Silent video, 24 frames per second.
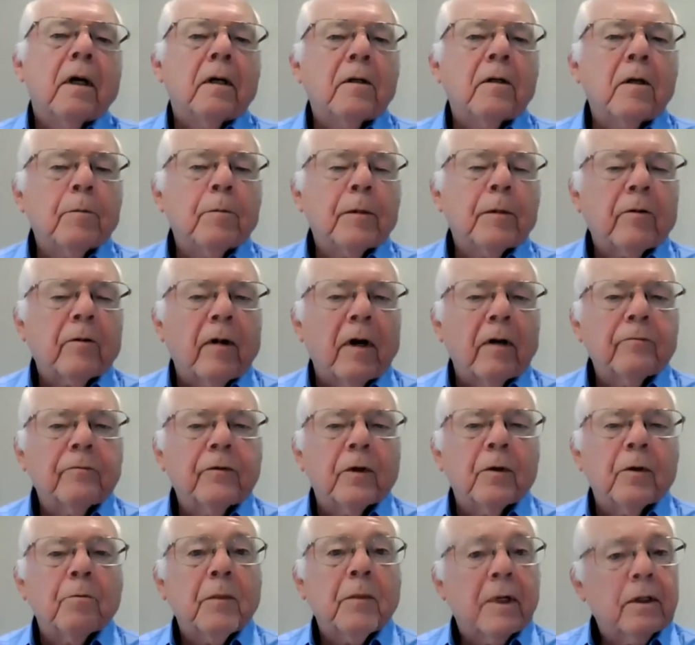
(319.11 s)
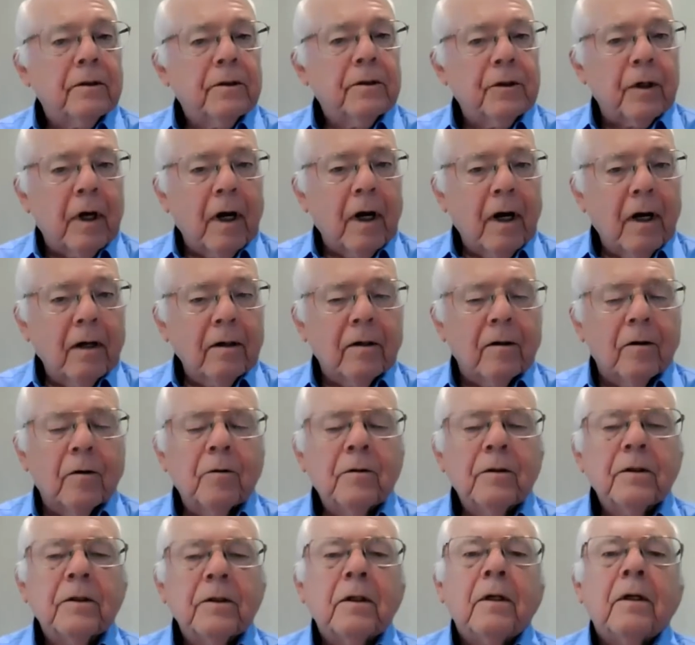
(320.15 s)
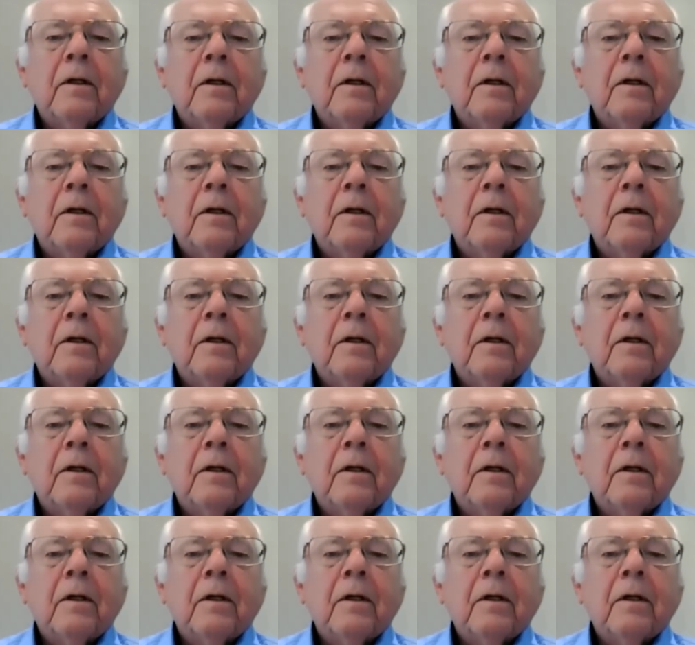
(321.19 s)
a Democrat from Chicago,